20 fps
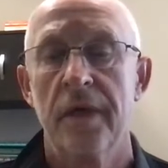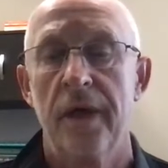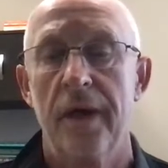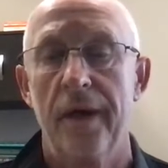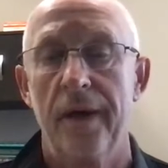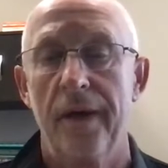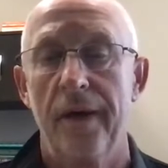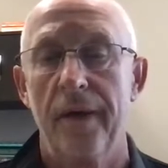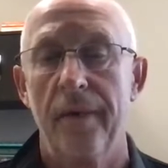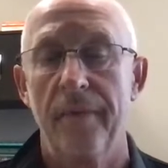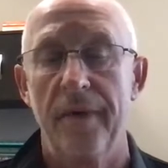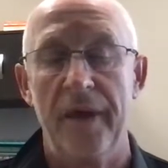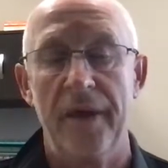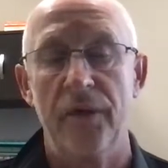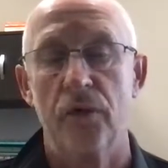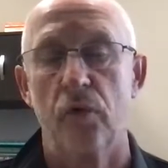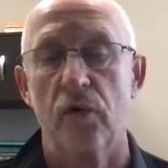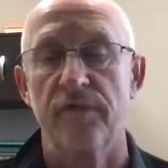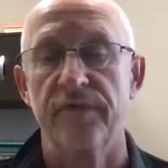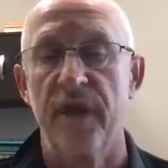
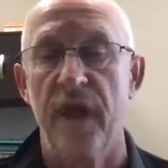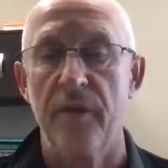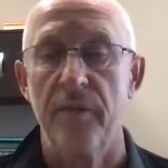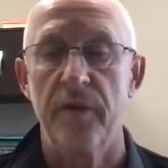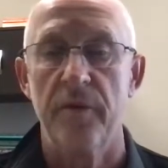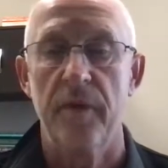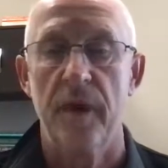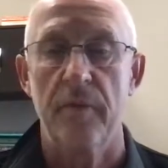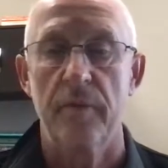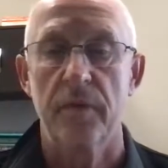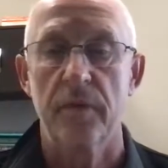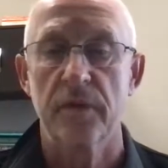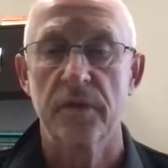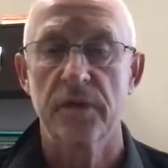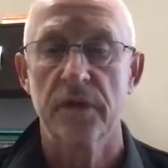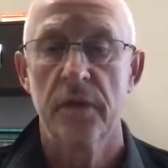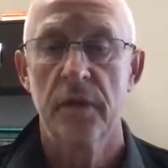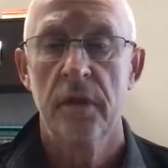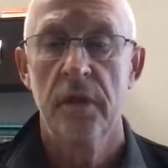and/or family members